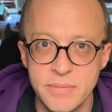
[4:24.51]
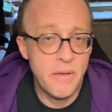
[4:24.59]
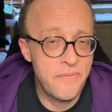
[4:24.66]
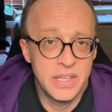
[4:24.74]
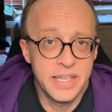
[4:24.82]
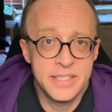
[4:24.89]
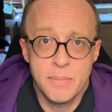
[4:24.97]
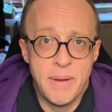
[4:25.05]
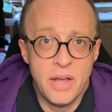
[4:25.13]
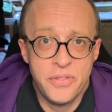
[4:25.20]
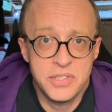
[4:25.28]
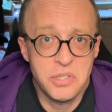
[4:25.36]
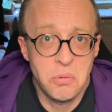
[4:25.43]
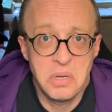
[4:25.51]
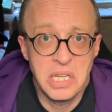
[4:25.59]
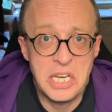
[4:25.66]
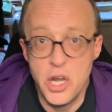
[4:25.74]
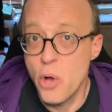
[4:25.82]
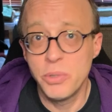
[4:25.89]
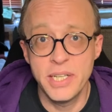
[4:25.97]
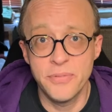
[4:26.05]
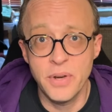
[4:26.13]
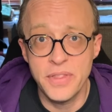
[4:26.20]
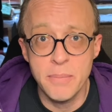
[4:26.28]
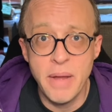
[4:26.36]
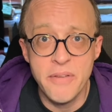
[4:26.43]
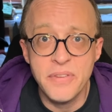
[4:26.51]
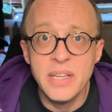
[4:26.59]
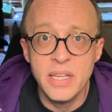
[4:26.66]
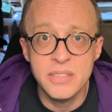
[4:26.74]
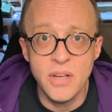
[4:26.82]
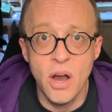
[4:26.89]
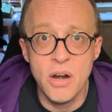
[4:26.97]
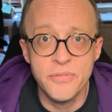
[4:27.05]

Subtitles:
My feelings about this are really no different than my feelings are